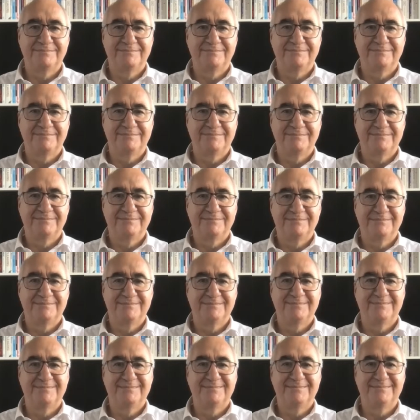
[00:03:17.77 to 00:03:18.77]

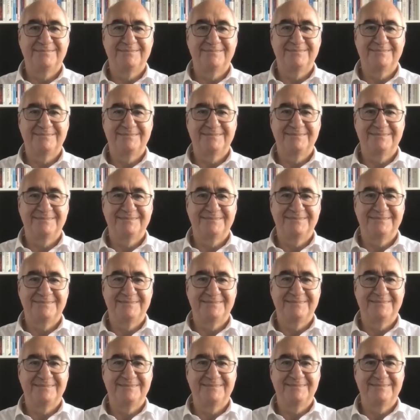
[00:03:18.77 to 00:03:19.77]

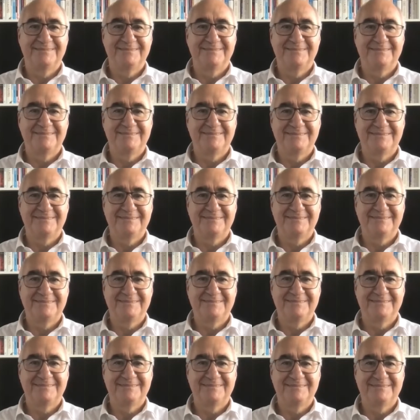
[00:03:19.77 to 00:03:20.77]

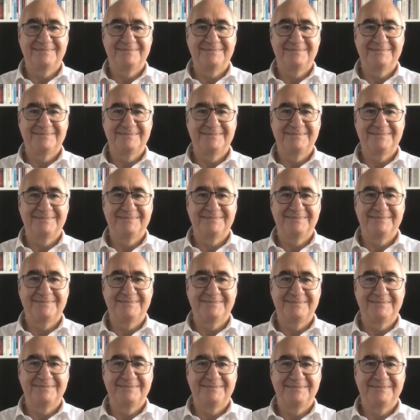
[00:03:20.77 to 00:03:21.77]

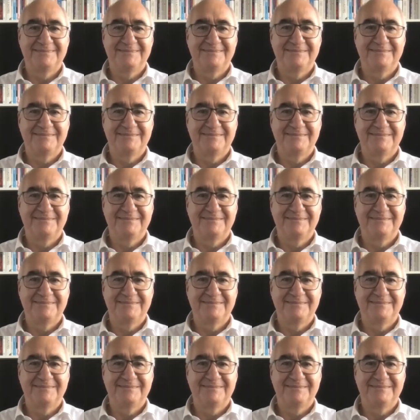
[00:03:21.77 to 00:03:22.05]
(not speaking)